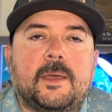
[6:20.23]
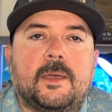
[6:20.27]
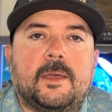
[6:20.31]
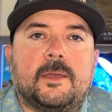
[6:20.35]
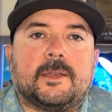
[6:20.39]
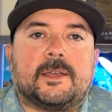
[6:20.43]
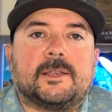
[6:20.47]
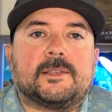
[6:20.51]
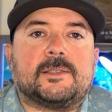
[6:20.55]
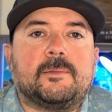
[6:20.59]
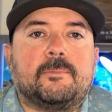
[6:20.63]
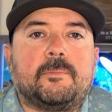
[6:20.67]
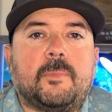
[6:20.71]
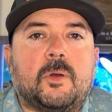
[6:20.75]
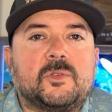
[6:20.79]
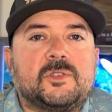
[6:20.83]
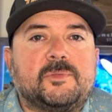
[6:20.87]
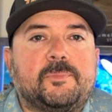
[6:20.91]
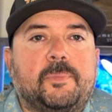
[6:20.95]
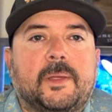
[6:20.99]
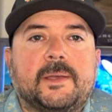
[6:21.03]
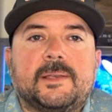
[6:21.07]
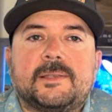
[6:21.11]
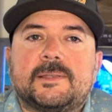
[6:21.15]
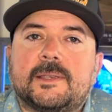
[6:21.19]
because in
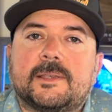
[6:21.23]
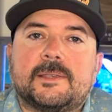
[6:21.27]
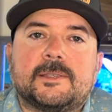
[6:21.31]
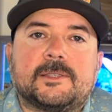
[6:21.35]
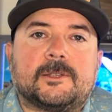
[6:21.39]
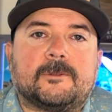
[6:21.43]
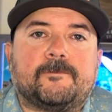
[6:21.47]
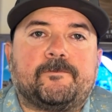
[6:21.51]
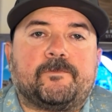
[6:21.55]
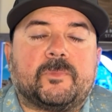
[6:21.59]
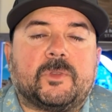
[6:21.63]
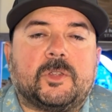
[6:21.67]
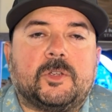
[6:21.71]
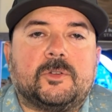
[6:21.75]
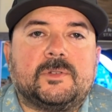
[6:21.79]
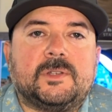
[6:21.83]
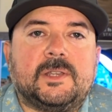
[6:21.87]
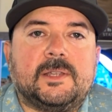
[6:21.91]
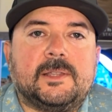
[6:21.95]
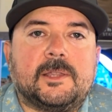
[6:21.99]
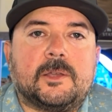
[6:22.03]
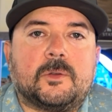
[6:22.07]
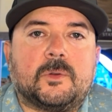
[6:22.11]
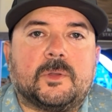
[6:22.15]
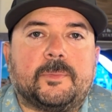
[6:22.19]
most places you're
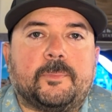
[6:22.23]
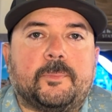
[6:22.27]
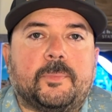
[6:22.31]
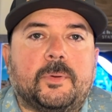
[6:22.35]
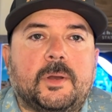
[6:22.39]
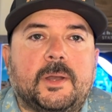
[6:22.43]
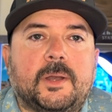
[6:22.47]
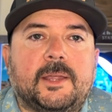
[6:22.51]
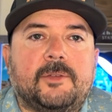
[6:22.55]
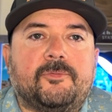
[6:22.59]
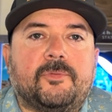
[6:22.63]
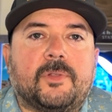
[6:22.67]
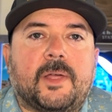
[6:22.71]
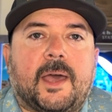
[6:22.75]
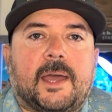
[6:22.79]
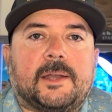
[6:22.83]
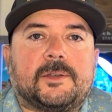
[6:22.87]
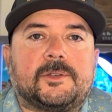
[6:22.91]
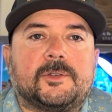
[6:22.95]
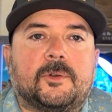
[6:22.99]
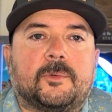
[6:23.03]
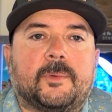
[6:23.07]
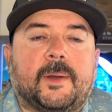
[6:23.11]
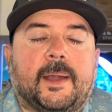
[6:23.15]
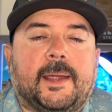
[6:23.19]
dealing with pretty flat
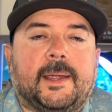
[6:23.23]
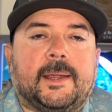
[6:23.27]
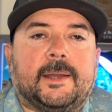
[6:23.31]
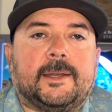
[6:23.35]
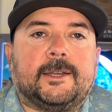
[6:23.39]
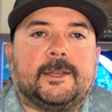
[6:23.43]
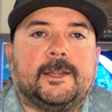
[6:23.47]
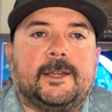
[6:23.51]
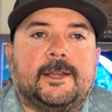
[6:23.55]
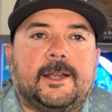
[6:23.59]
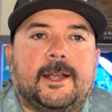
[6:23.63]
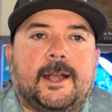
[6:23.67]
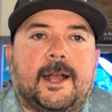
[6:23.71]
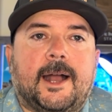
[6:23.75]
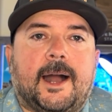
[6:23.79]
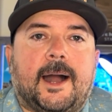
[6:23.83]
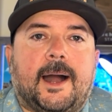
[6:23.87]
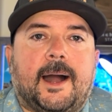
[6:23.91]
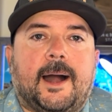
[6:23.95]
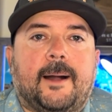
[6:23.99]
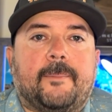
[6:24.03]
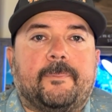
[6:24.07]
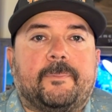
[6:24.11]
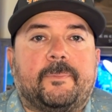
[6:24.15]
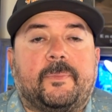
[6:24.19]
terrain.
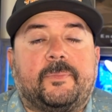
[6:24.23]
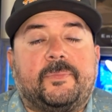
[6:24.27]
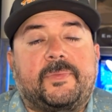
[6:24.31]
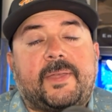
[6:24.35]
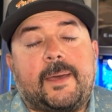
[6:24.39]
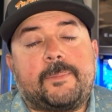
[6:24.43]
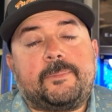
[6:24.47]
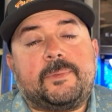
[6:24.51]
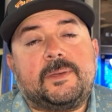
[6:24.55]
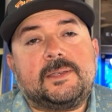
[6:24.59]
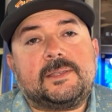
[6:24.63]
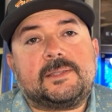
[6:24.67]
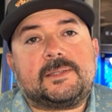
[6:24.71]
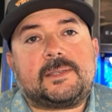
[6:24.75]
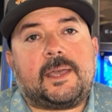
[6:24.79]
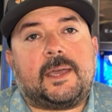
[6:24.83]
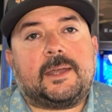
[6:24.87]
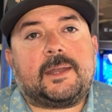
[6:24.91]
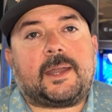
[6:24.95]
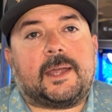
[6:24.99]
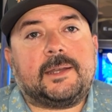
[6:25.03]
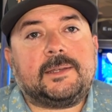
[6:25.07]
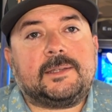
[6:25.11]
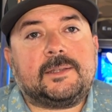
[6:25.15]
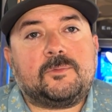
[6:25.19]
That being
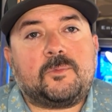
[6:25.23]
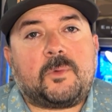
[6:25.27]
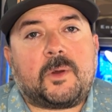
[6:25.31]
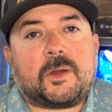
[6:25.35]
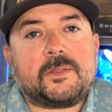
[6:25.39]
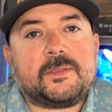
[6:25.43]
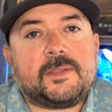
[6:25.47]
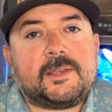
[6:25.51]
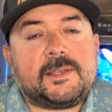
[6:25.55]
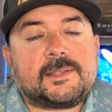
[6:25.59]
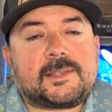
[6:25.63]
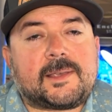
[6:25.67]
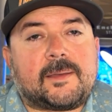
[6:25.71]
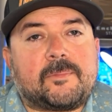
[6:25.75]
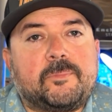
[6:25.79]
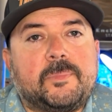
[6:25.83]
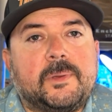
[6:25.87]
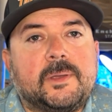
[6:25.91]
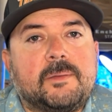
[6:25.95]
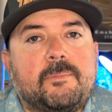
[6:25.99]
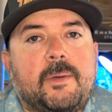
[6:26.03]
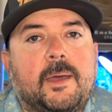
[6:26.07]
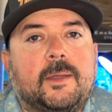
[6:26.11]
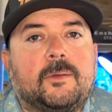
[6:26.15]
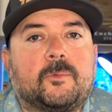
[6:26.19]
said, I did wear these at
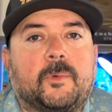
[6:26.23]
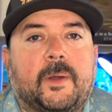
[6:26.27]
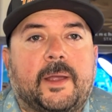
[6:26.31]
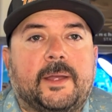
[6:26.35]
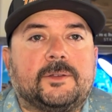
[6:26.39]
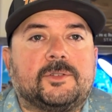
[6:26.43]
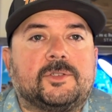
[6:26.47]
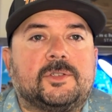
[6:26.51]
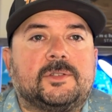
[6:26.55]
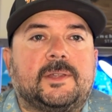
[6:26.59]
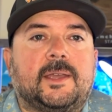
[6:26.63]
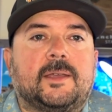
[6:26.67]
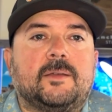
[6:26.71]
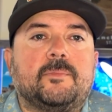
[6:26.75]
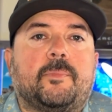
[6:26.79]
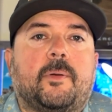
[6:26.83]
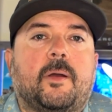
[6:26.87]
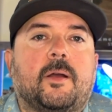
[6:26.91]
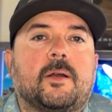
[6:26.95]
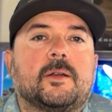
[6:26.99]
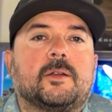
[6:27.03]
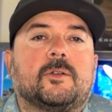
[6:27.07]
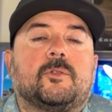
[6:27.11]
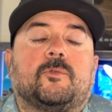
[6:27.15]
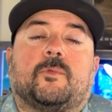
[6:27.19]
Big Bend Ranch State
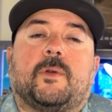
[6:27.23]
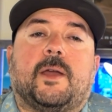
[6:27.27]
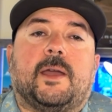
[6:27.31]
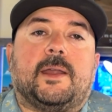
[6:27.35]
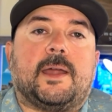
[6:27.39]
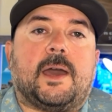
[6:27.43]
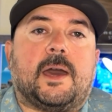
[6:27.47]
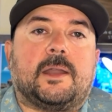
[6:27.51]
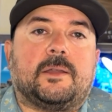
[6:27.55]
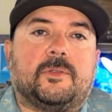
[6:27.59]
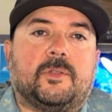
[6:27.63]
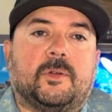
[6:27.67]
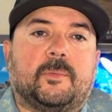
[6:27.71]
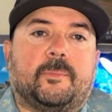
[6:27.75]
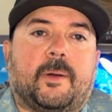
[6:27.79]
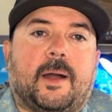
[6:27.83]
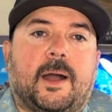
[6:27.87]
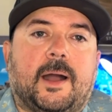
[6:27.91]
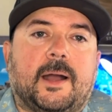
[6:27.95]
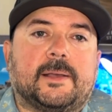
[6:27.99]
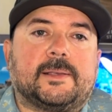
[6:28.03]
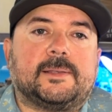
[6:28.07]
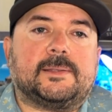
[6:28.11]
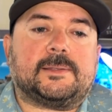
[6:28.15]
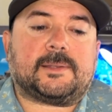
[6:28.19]
Park right out of the
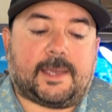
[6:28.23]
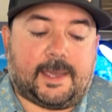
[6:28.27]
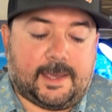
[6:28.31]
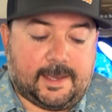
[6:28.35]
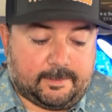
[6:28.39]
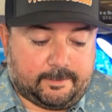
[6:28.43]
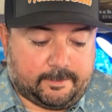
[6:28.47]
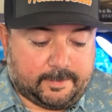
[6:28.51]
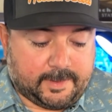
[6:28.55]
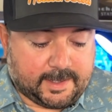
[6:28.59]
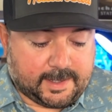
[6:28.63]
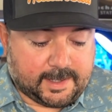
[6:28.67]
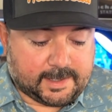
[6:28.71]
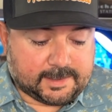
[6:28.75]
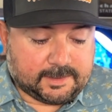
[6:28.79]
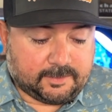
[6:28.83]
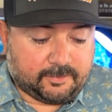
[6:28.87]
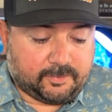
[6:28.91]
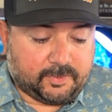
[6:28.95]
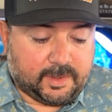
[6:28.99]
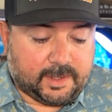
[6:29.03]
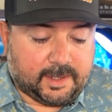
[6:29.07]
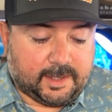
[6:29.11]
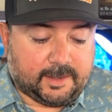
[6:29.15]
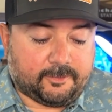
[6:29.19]
box, and because
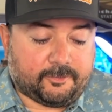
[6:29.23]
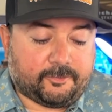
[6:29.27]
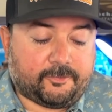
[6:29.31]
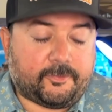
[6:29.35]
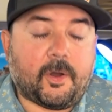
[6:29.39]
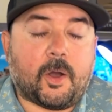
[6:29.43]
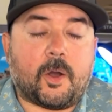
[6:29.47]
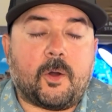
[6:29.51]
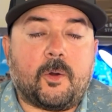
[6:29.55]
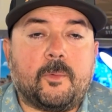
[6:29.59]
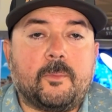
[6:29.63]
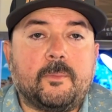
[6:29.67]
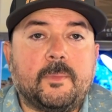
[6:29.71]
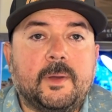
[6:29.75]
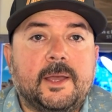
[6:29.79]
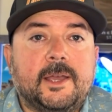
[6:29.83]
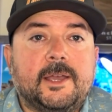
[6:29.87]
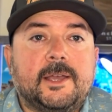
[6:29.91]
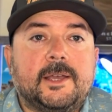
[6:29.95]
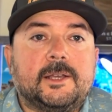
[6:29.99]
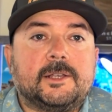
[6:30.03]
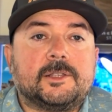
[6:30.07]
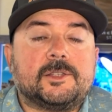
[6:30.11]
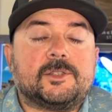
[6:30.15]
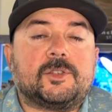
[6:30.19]
of the foam
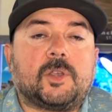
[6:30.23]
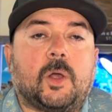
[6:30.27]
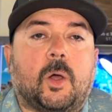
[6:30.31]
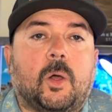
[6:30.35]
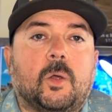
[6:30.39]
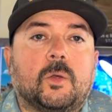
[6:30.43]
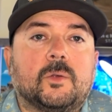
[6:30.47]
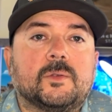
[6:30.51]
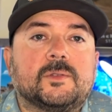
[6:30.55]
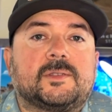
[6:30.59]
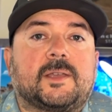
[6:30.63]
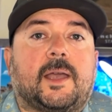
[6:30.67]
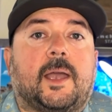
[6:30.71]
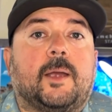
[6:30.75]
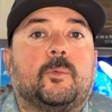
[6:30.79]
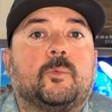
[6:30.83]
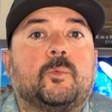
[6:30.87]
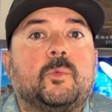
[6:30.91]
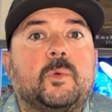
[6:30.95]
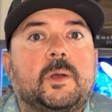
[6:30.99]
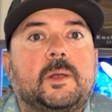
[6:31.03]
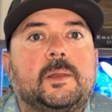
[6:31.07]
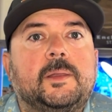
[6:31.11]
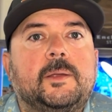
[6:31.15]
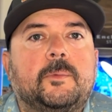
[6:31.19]
soles, I
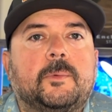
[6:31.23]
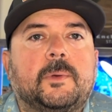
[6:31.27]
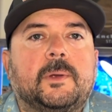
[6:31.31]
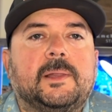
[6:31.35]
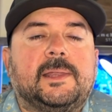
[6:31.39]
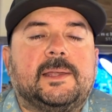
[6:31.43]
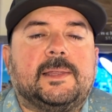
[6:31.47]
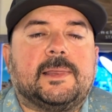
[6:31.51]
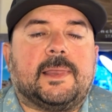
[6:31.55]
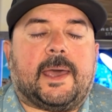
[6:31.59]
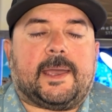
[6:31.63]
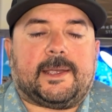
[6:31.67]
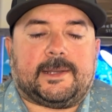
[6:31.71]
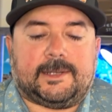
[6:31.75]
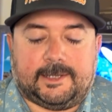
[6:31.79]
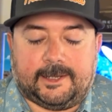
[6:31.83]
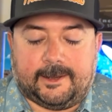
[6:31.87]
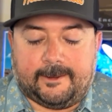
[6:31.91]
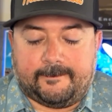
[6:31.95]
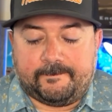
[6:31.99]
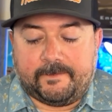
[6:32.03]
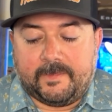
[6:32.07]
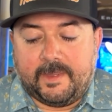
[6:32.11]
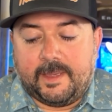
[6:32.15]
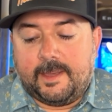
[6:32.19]
really liked
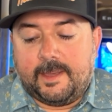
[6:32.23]
them.